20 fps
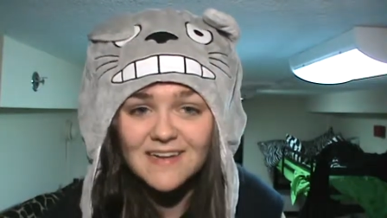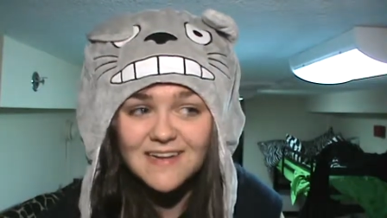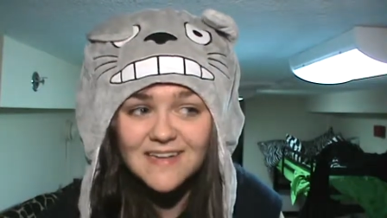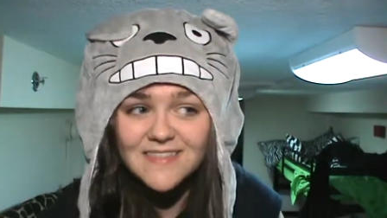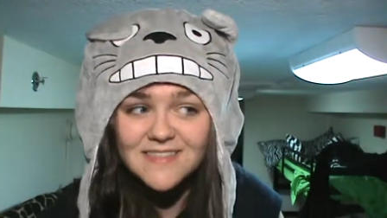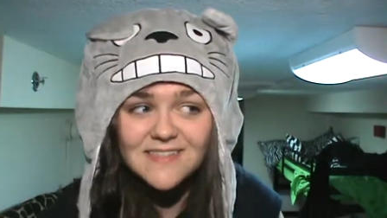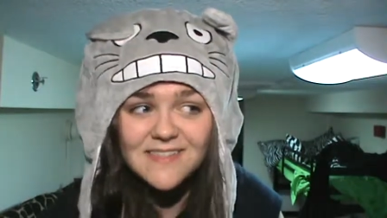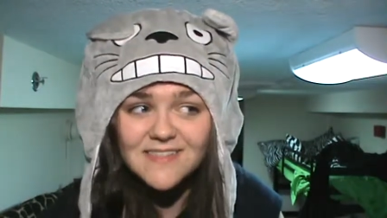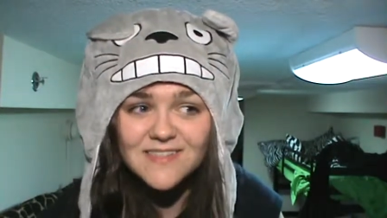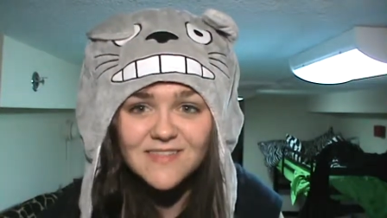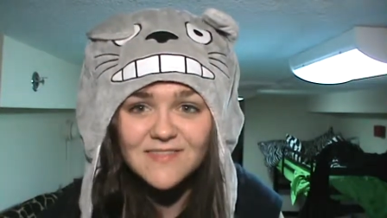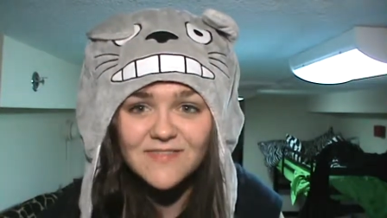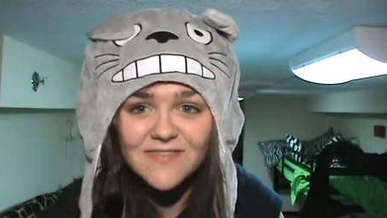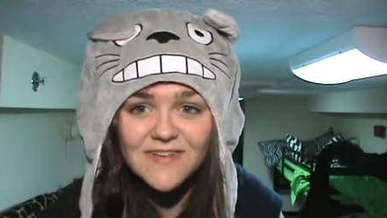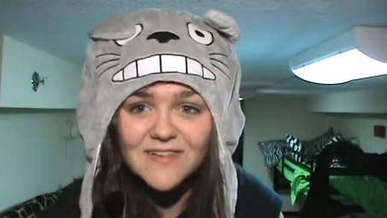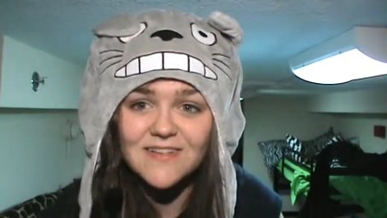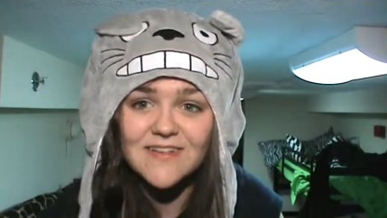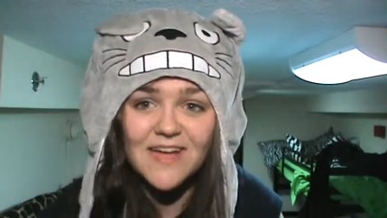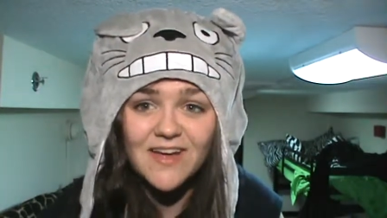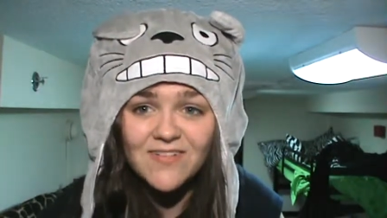it doesn't
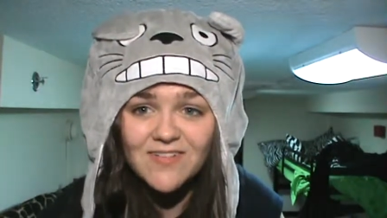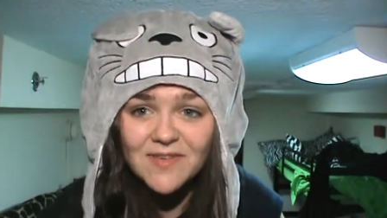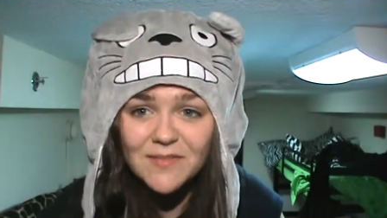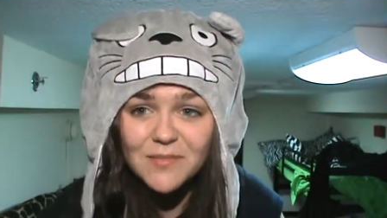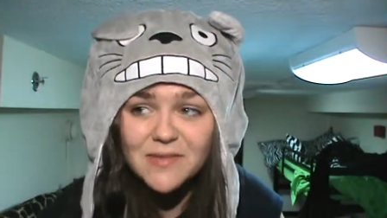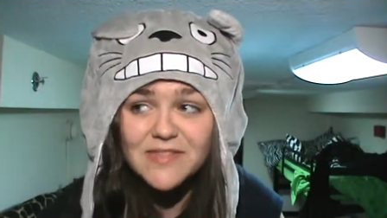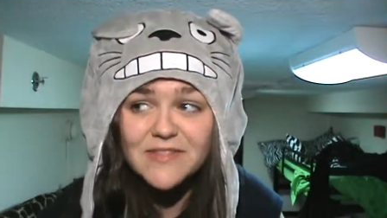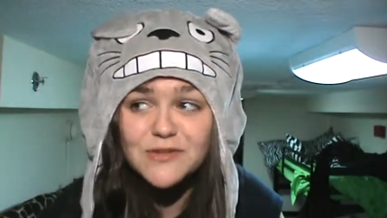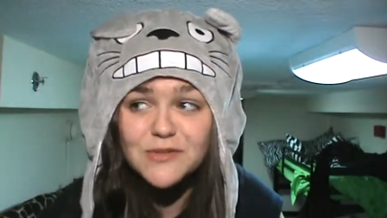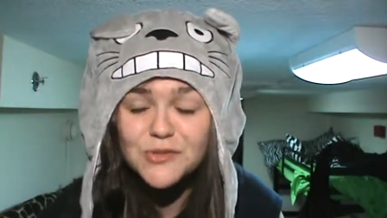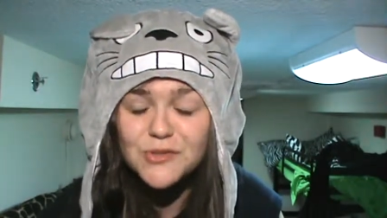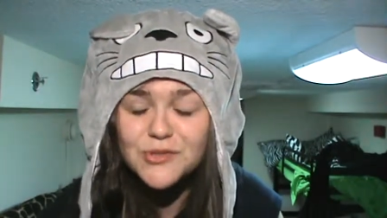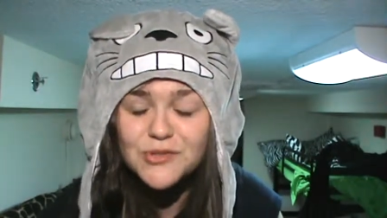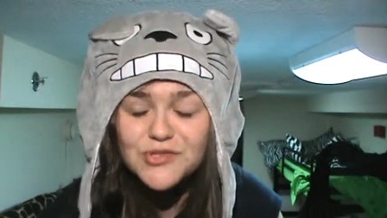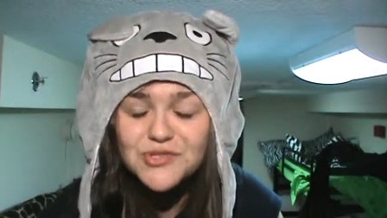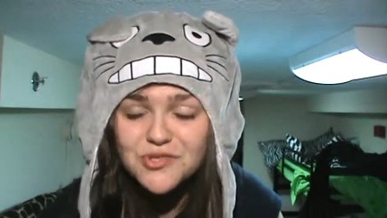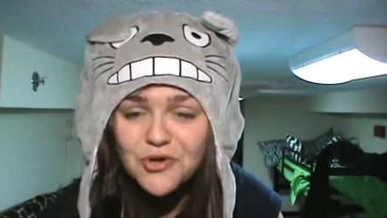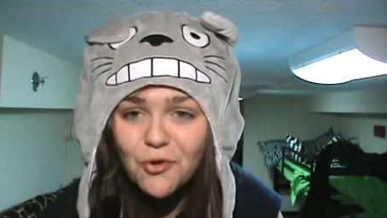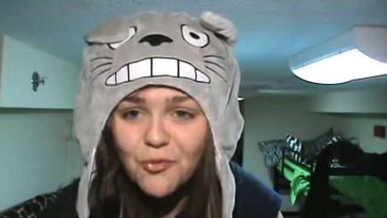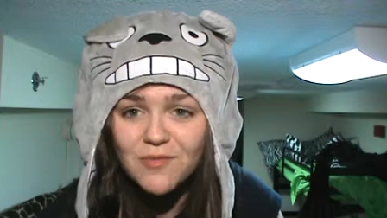feel heavy, but there's
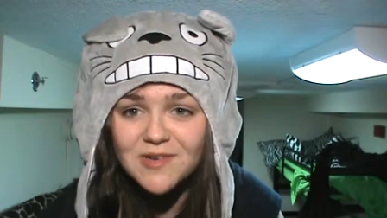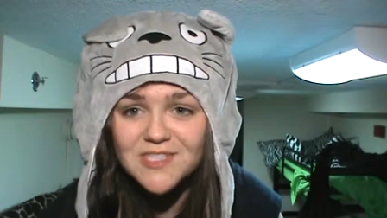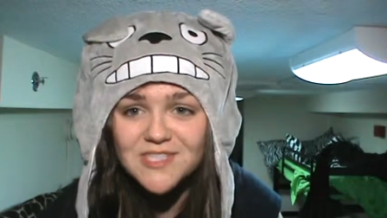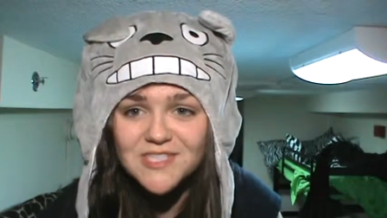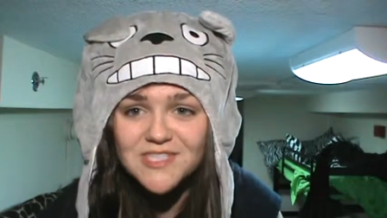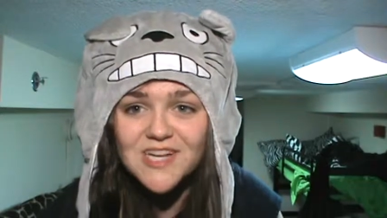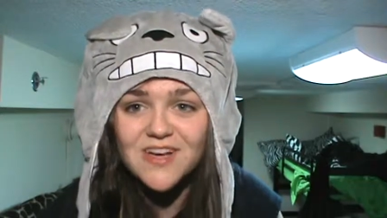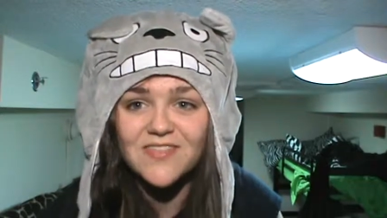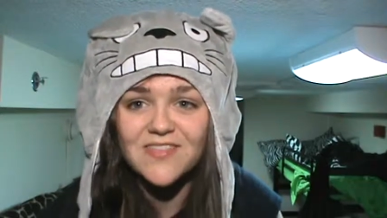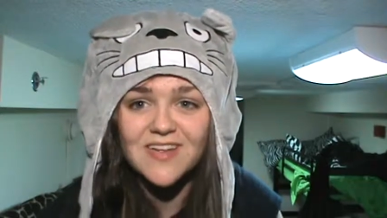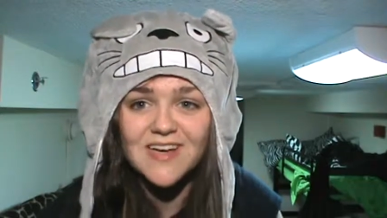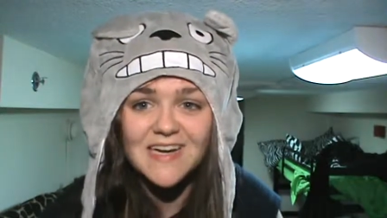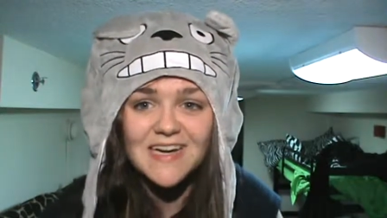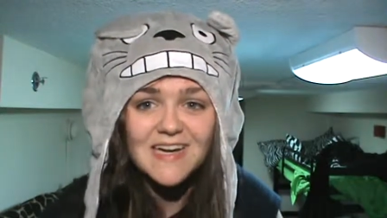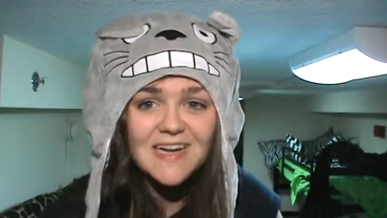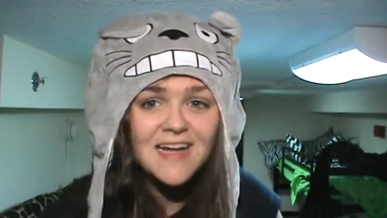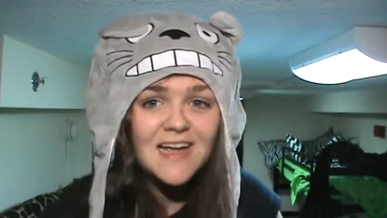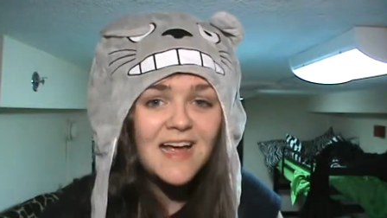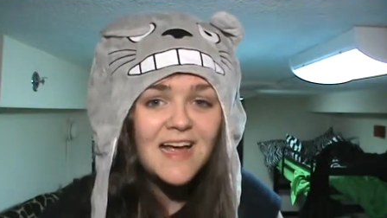so much stuff in it.